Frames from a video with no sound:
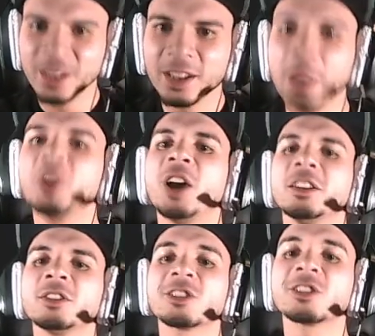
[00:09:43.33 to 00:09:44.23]
I'm gonna
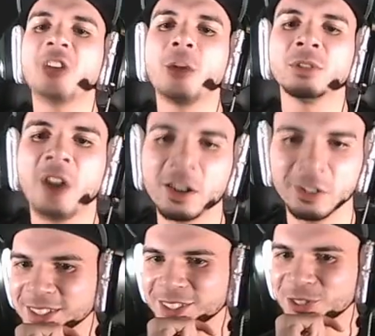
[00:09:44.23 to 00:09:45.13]
call it the slobber
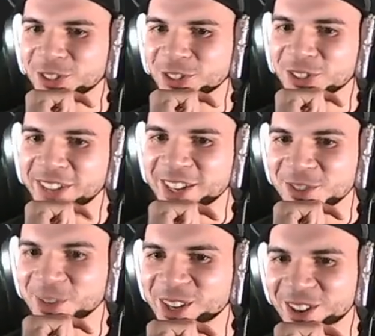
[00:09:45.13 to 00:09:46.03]
knocker. Do a little dance for me.